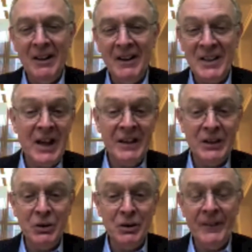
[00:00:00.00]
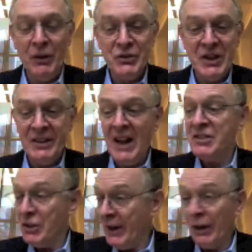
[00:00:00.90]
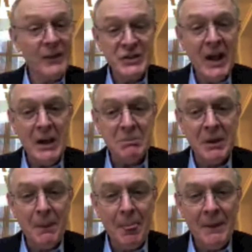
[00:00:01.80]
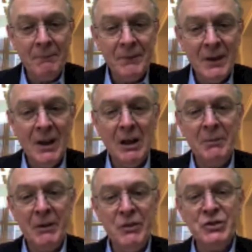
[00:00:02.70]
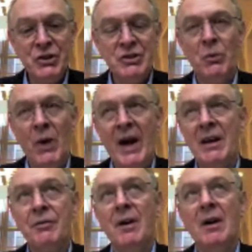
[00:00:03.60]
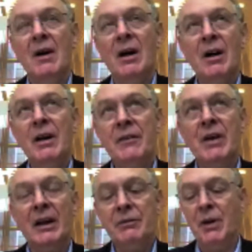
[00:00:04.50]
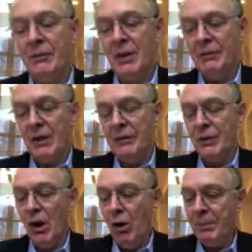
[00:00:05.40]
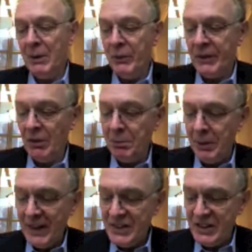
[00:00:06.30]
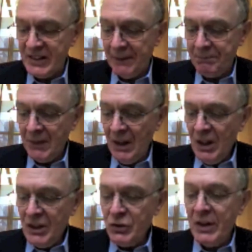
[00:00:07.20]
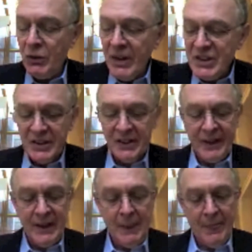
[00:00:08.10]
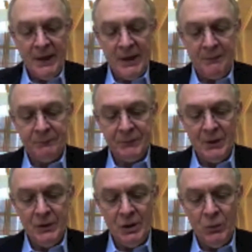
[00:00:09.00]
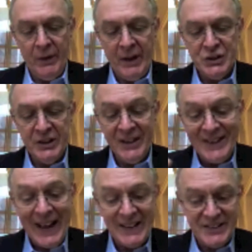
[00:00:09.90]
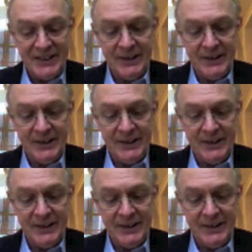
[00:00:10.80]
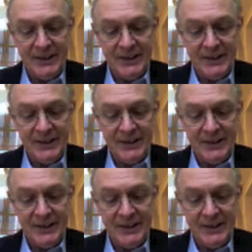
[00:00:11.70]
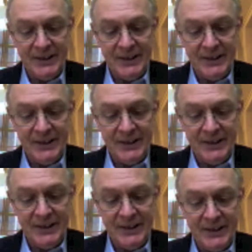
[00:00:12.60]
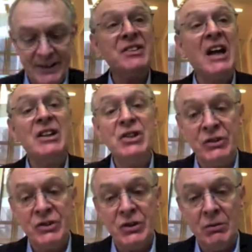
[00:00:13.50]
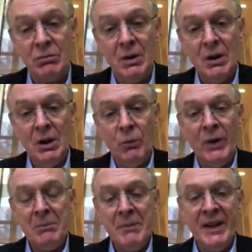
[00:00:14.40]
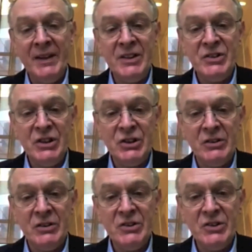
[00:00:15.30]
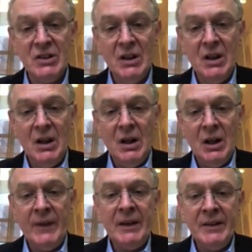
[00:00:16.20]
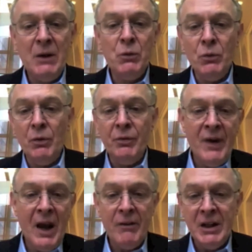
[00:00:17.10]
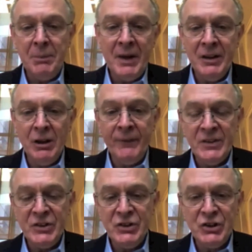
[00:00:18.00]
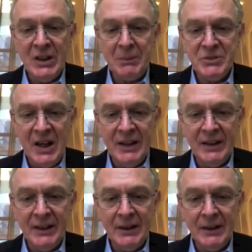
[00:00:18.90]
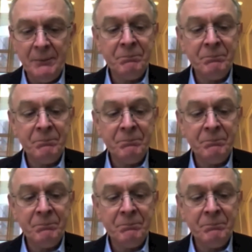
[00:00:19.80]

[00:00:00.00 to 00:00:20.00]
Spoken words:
Is it any good? And they all said yes, so I got the same. Mm-hmm. It was just a way of coping with complexity. So increasingly, you know, we're actually connecting. And this is what a network is. I mean, who do I pay attention to when I'm making decisions? And that network will vary depending on the decision I'm taking.